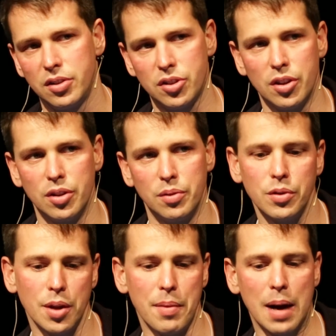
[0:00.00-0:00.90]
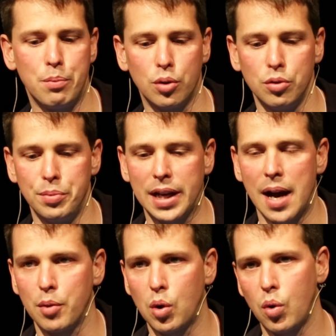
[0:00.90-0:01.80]
So the Markbook will
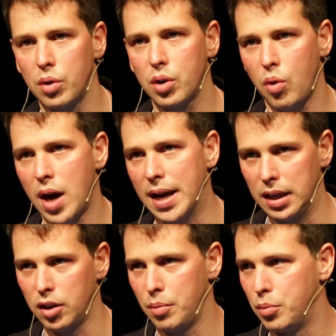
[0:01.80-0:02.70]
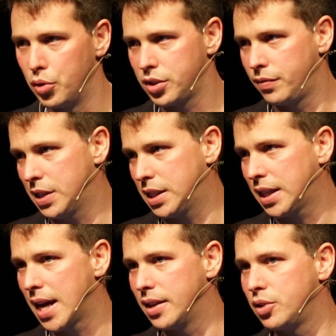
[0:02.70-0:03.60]
become quite a lot more
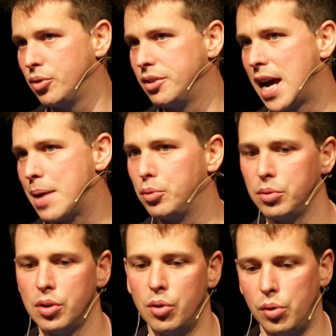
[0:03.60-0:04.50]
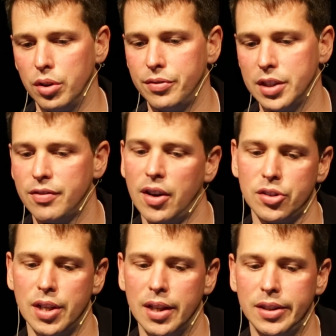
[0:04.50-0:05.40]
sophisticated to enable all of this
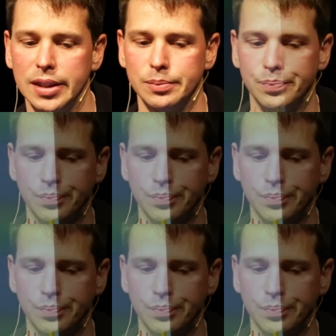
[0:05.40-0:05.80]
functionality.